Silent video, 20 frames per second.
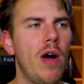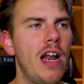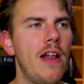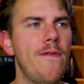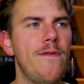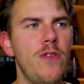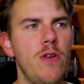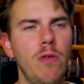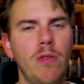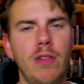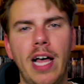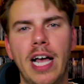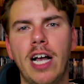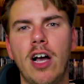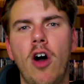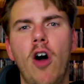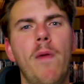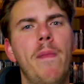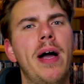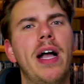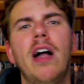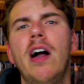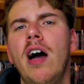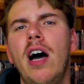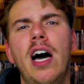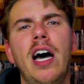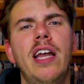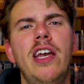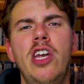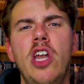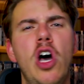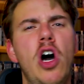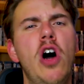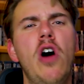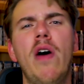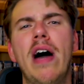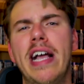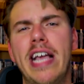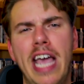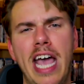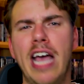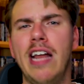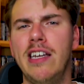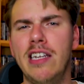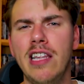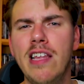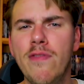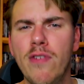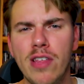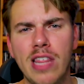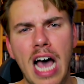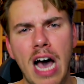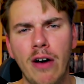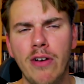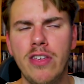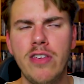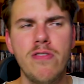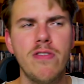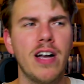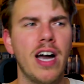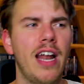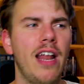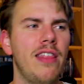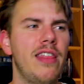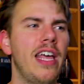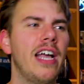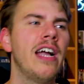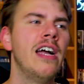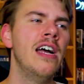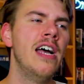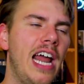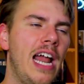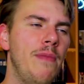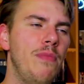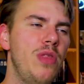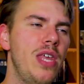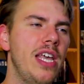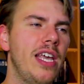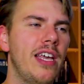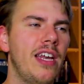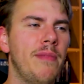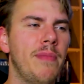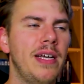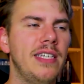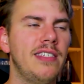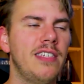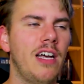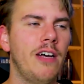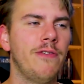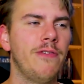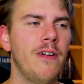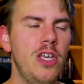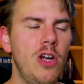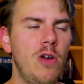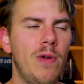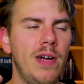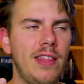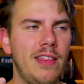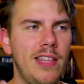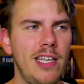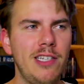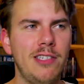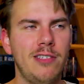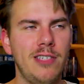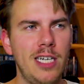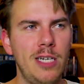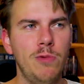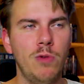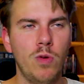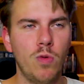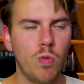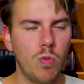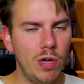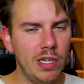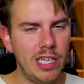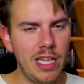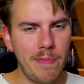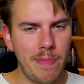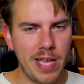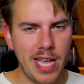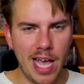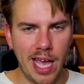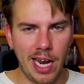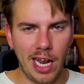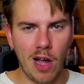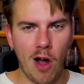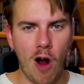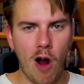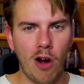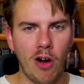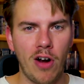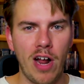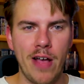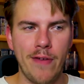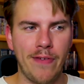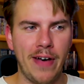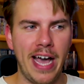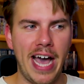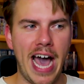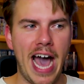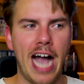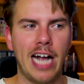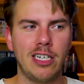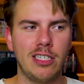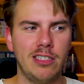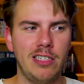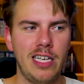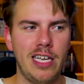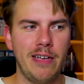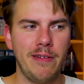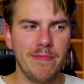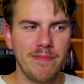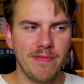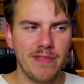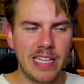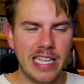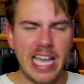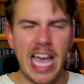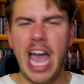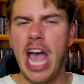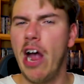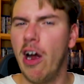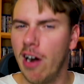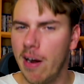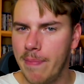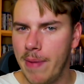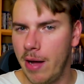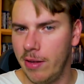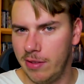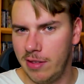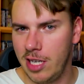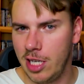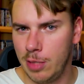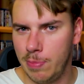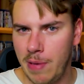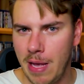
Quite a few like, oh my God, no, I can't live without you kind of thing. And I'm thinking to myself, you know what? This scene would really be hitting harder if I actually cared about these